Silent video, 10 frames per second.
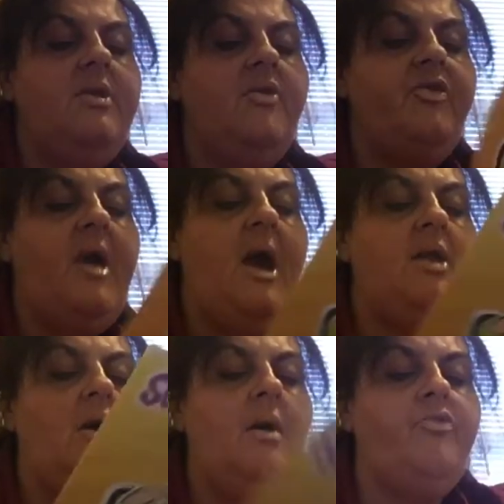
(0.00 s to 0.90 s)
it's got
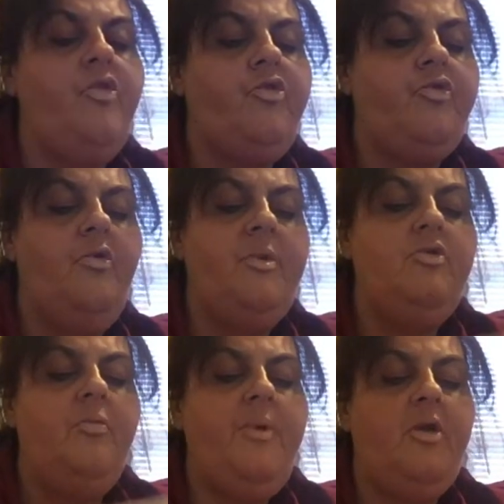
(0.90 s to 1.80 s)
um, just
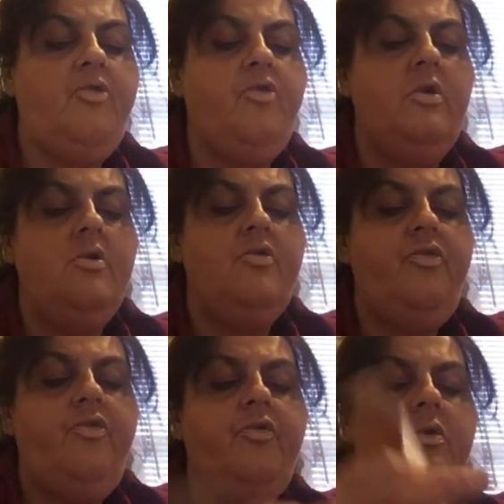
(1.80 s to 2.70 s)
Scooby-Doo pictures.